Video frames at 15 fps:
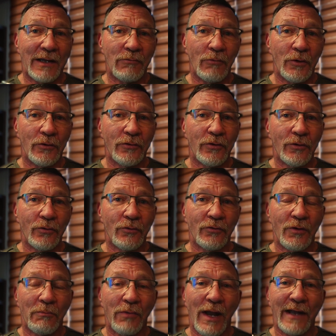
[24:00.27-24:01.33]
and we'll do
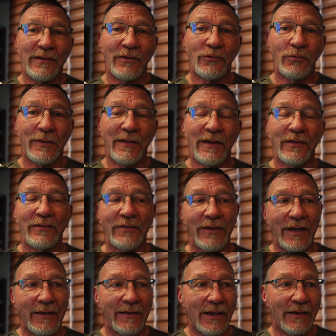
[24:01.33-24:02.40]
some practice with this,
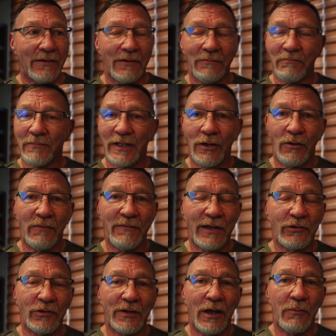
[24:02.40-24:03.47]
and then, you know,
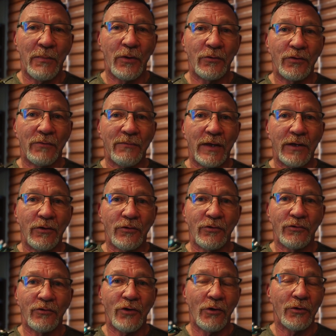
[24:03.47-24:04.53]
eventually I'll post some videos
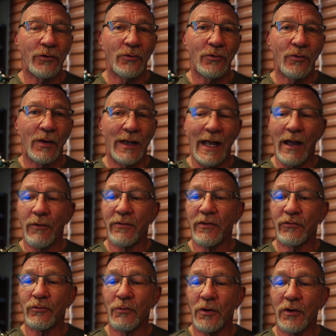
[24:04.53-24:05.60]
and show you how
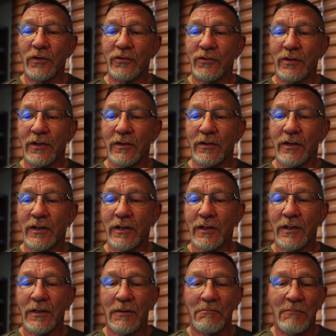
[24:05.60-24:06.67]
this works and
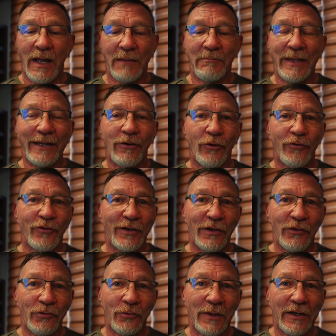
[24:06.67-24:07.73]
my meager
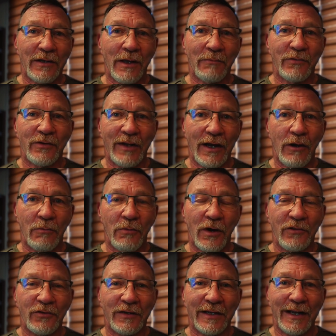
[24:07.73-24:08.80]
skills when it comes to
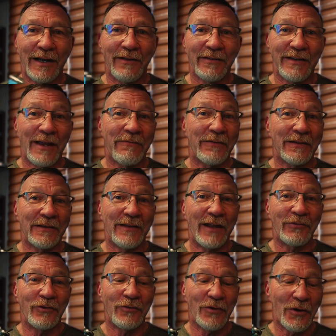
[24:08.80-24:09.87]
airbrushing. And I'll definitely
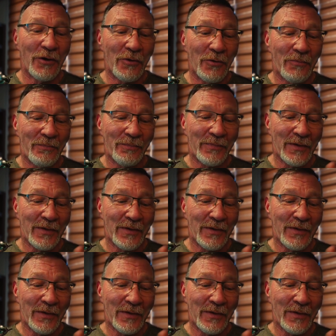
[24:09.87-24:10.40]
let you know